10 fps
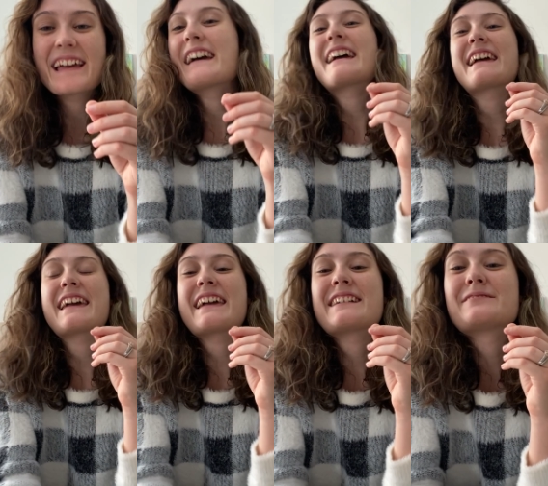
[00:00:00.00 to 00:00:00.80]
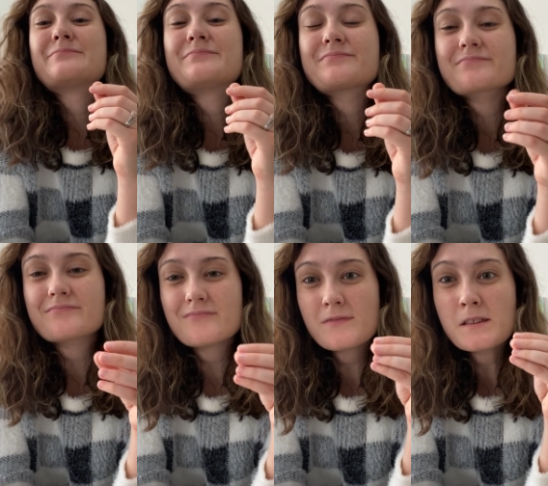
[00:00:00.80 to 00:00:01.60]
And
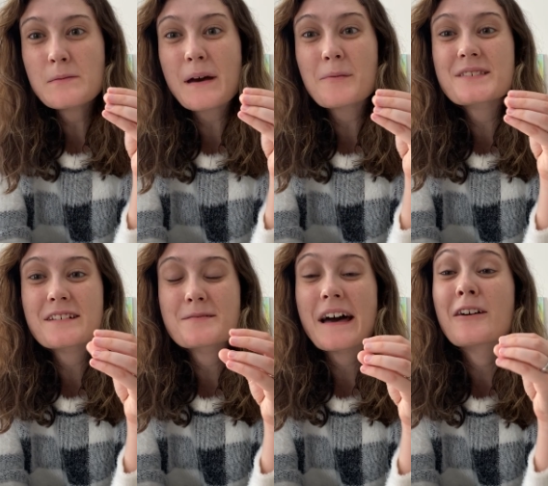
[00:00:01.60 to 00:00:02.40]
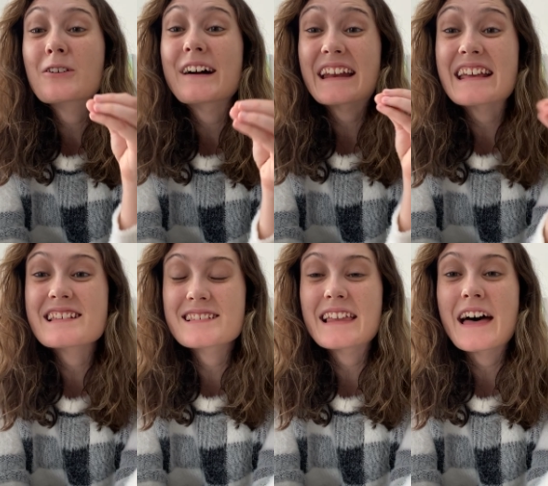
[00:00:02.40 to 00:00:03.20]
the Bible talks about how God
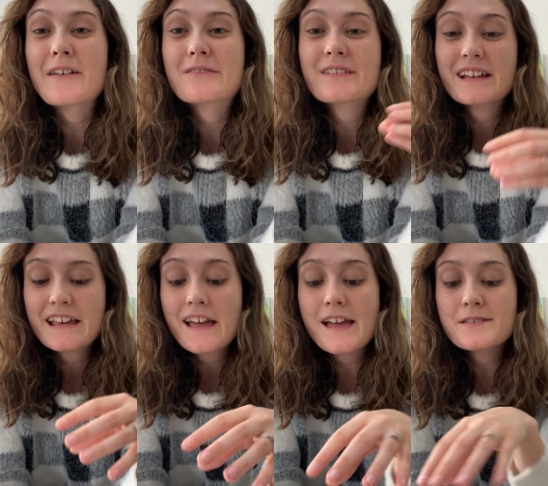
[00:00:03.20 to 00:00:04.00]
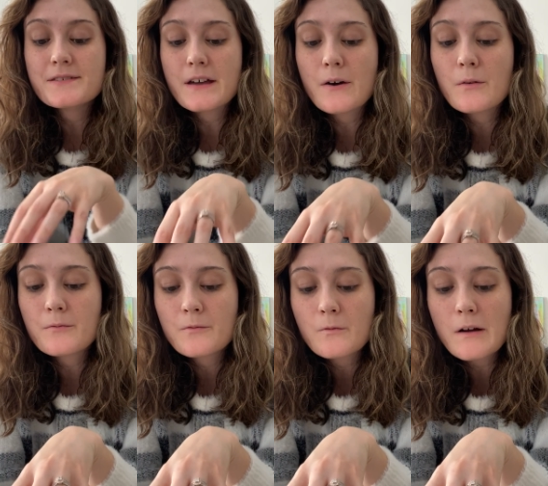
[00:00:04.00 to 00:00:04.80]
is love. And
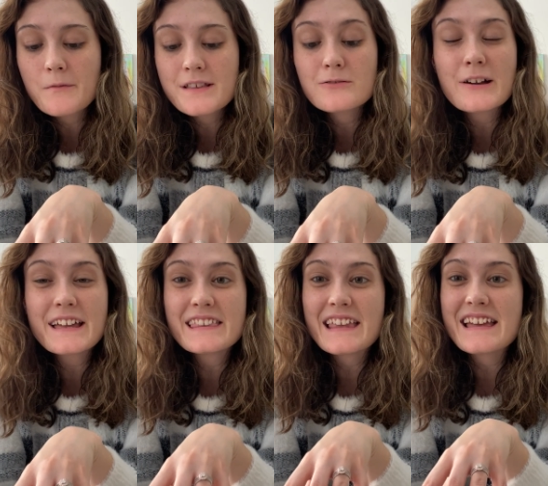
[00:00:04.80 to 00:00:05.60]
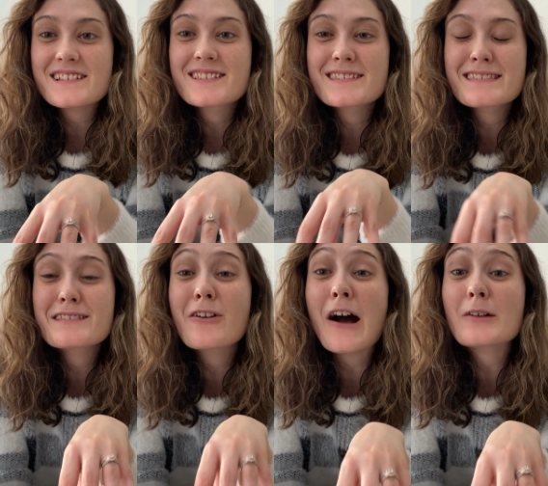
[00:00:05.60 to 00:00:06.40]
so when we look at this,
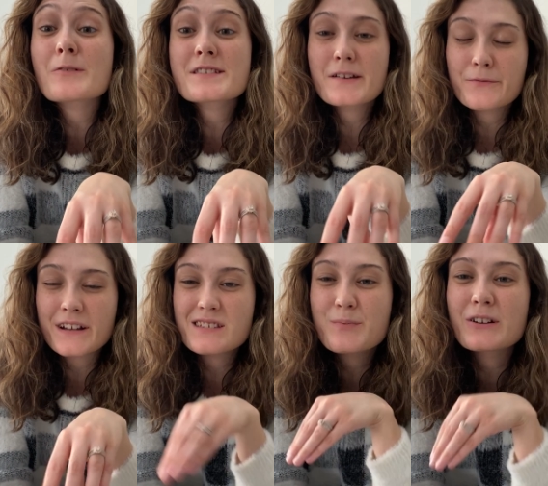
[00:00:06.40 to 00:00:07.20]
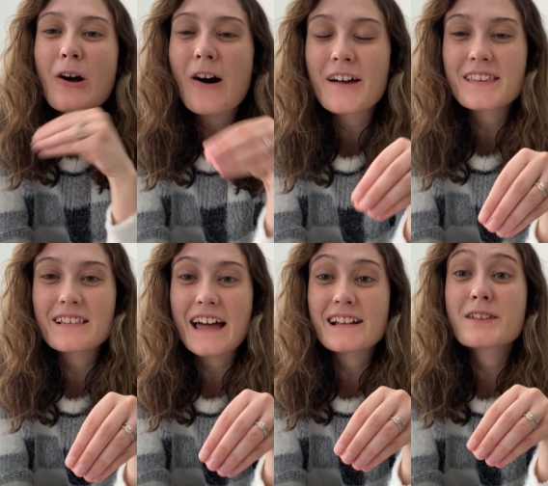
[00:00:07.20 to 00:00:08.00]
God wasn't afraid to put it all on
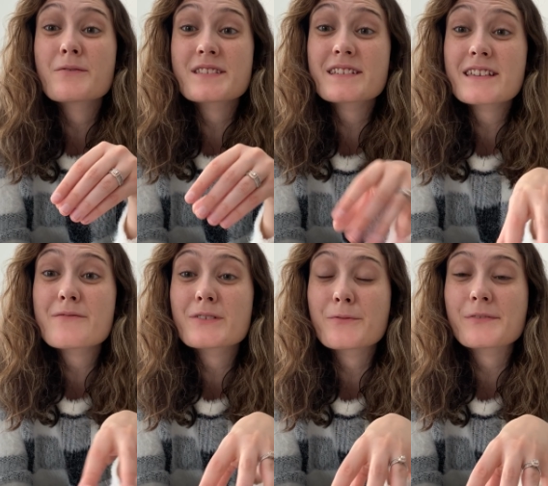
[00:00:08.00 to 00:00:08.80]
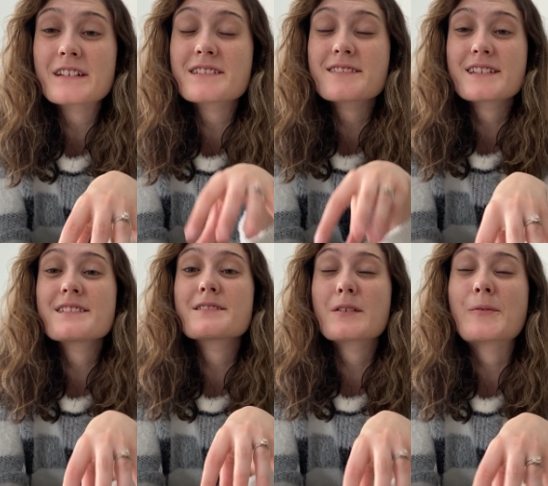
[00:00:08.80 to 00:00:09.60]
the line. He wasn't even afraid to
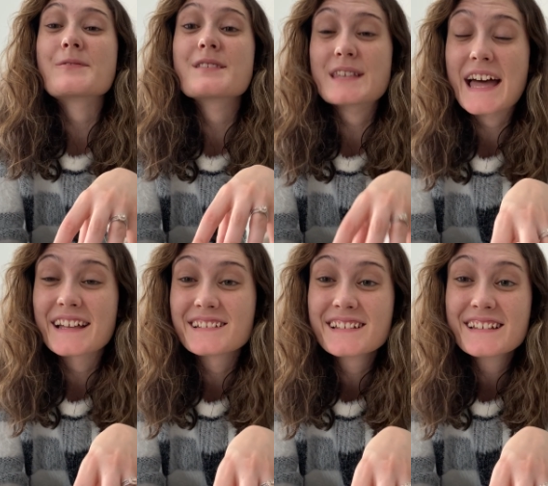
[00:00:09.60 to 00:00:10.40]
send his own son